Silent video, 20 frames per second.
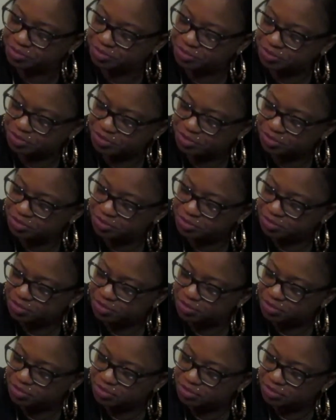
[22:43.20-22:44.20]

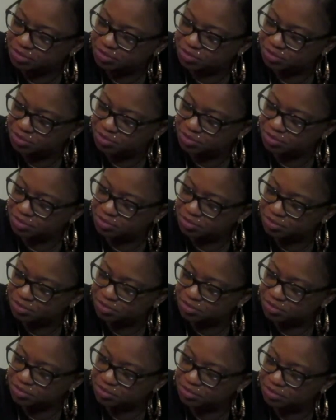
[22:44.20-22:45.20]

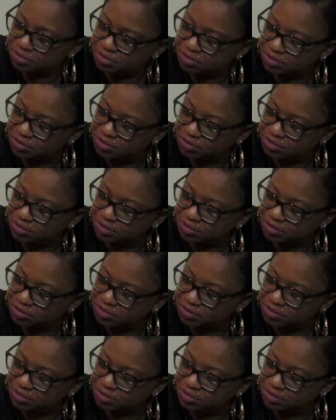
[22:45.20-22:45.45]
(not speaking)